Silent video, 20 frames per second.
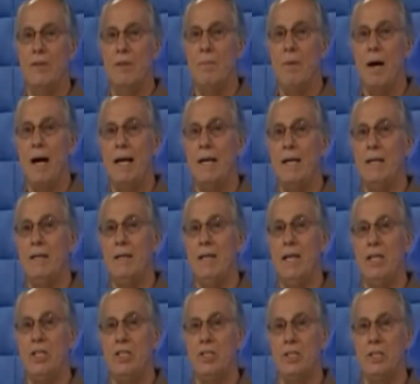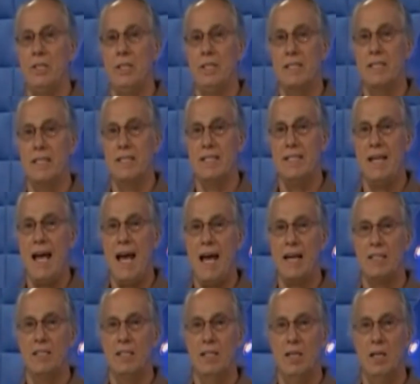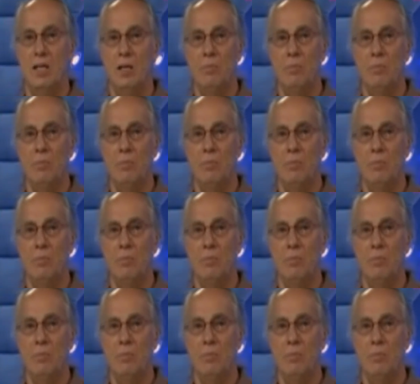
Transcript: the Mayan nation is intact,